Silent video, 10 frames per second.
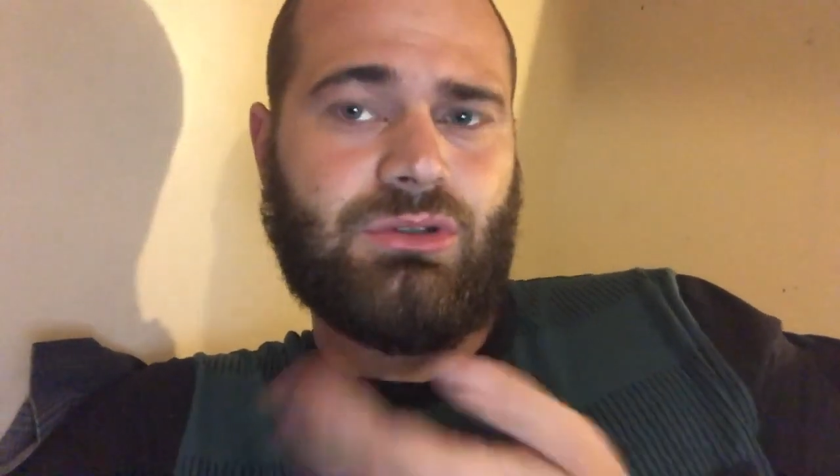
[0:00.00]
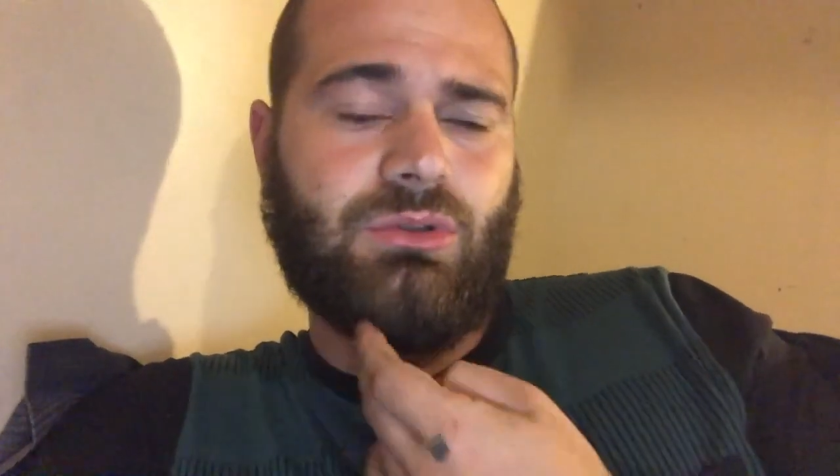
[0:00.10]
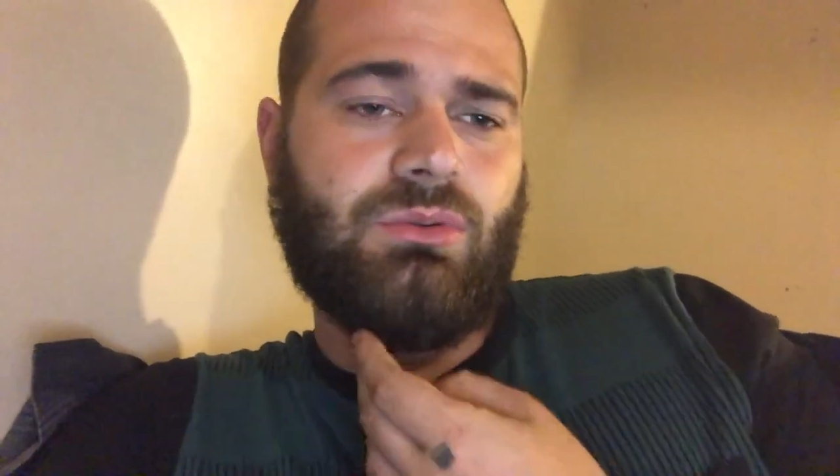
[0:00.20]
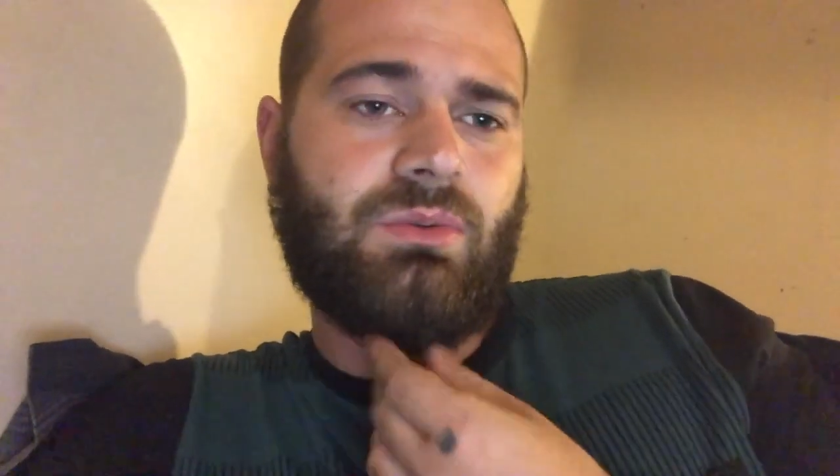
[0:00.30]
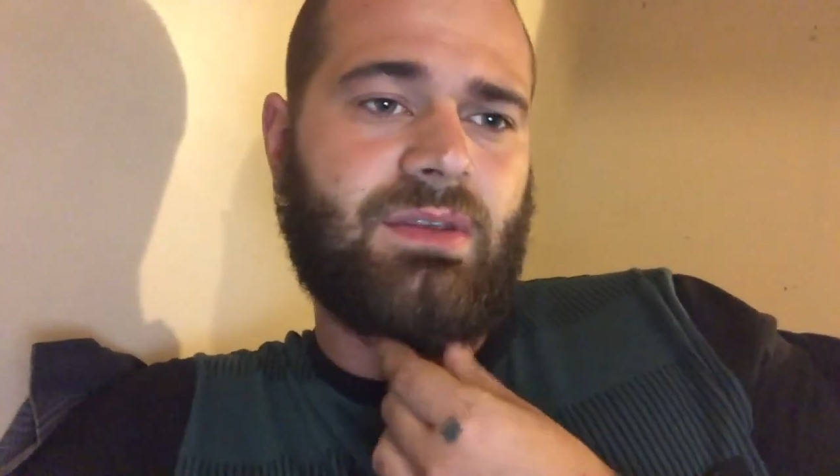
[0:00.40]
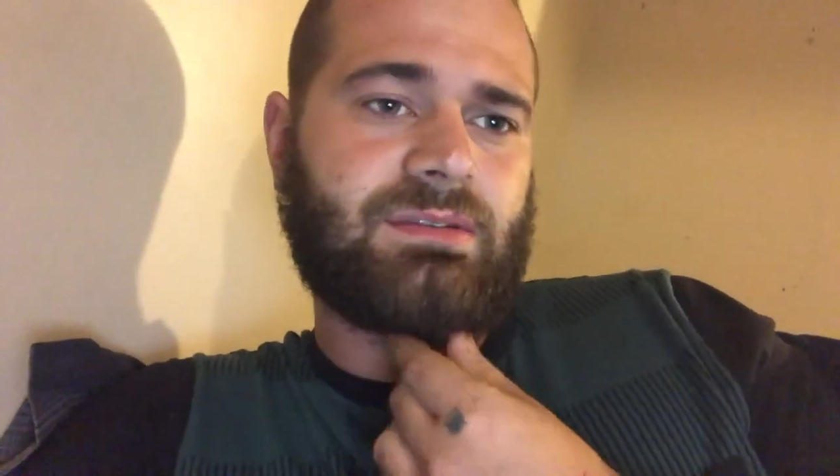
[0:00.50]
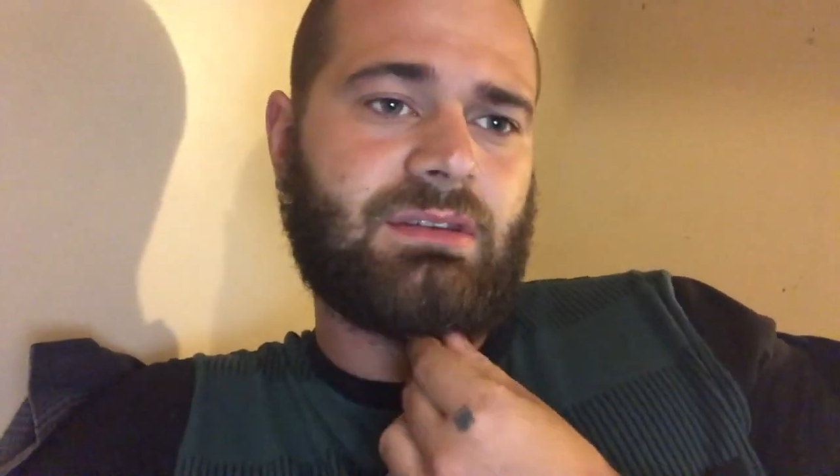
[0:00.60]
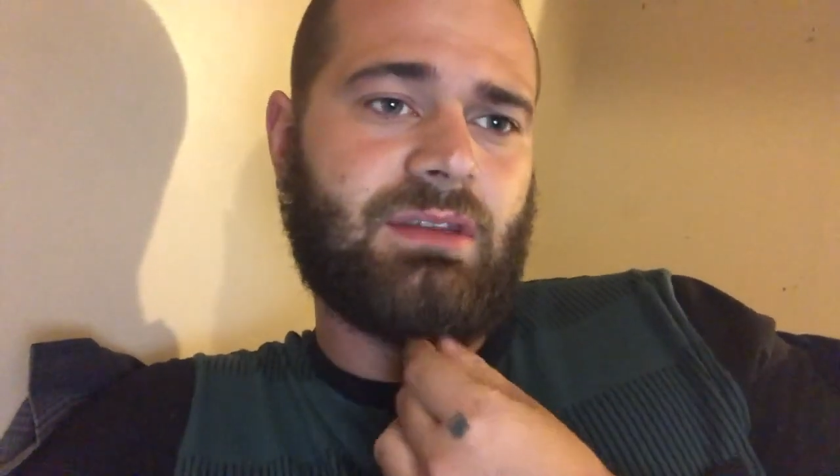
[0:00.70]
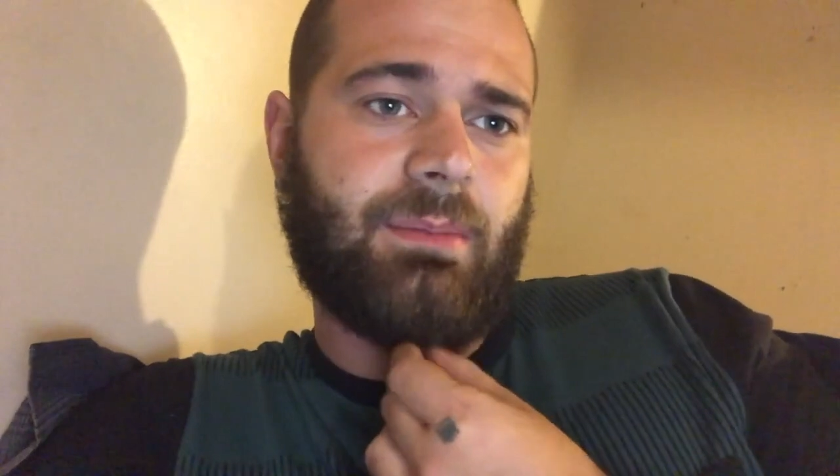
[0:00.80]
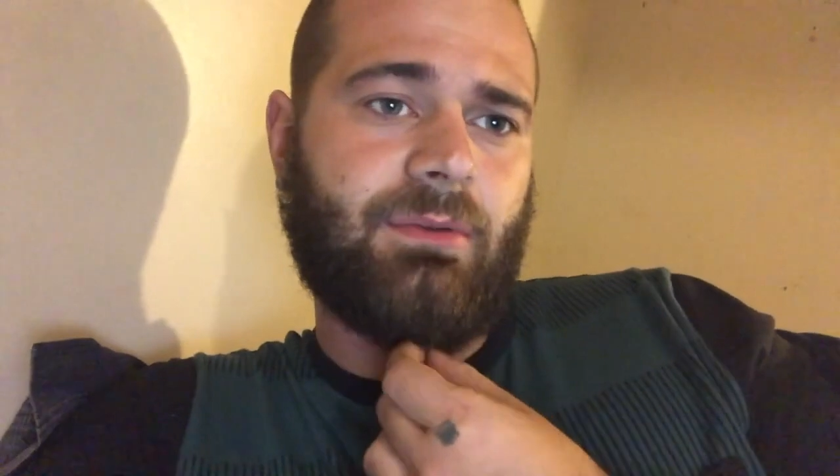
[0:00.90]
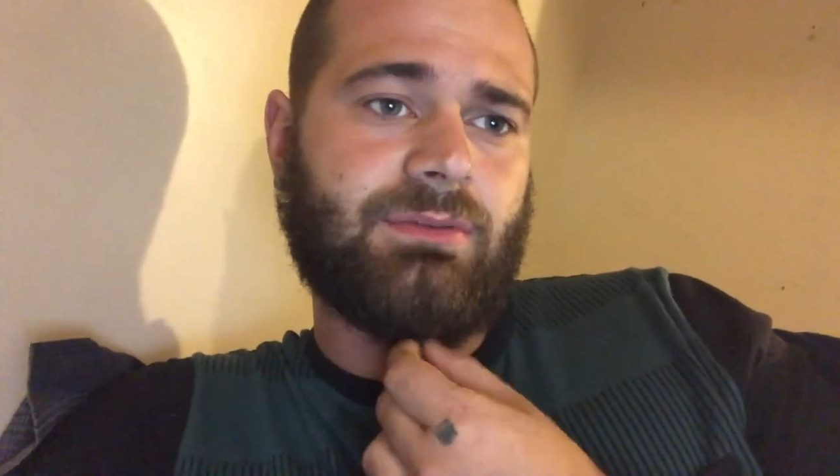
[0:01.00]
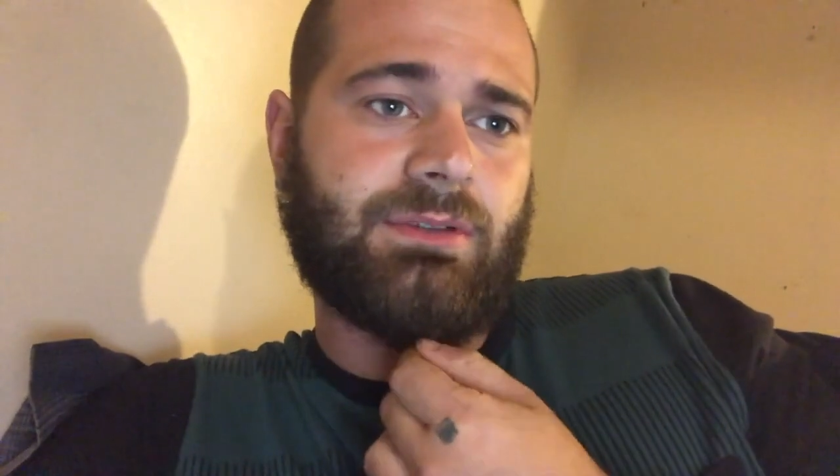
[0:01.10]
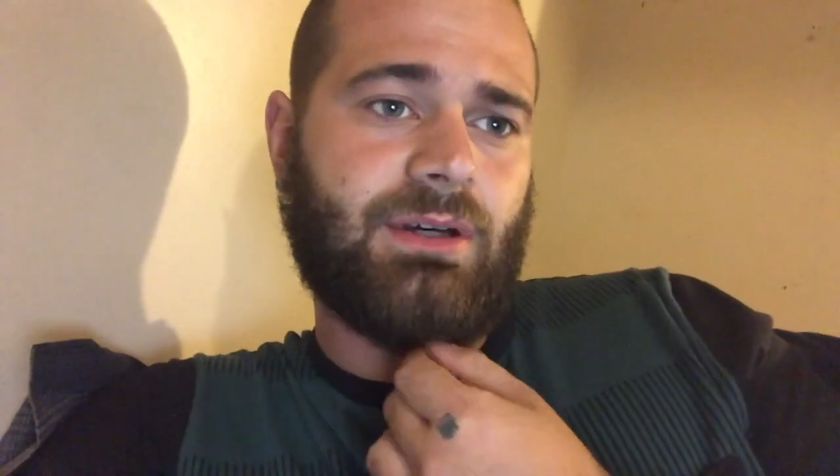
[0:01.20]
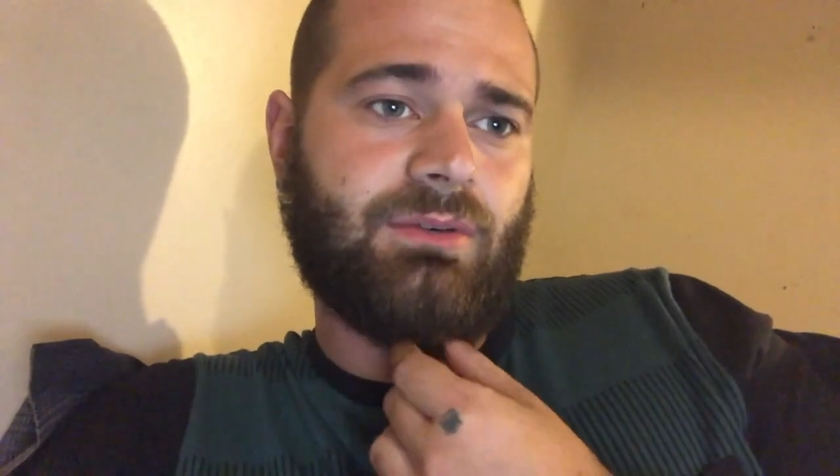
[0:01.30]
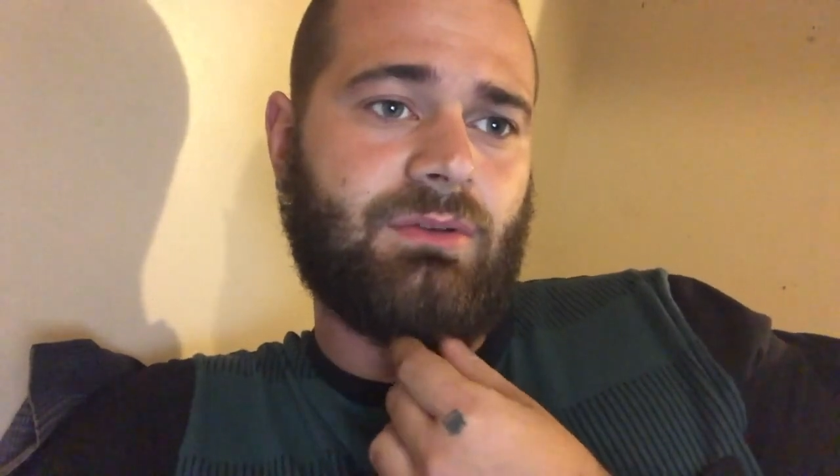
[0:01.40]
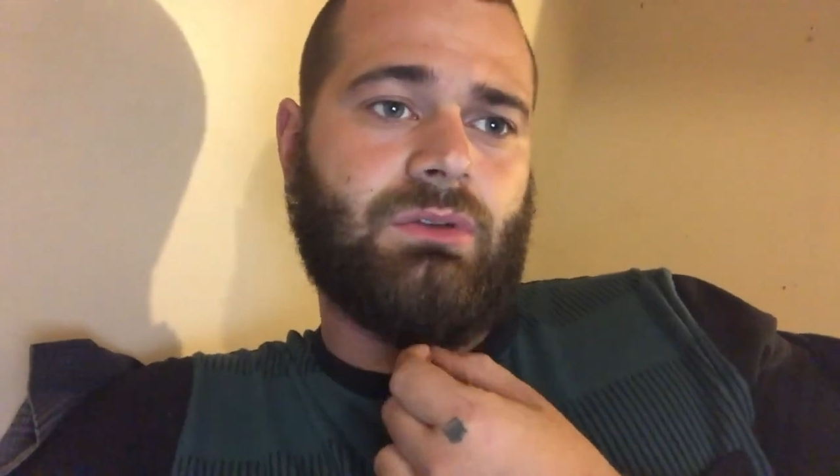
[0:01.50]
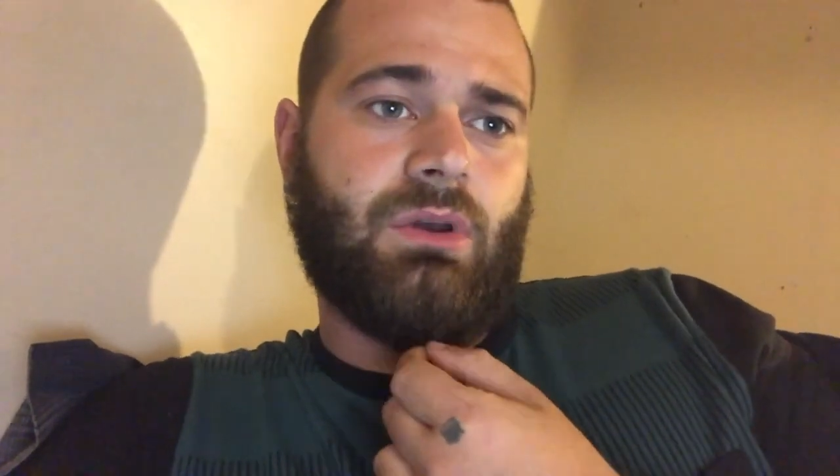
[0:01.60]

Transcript: do this type of stuff.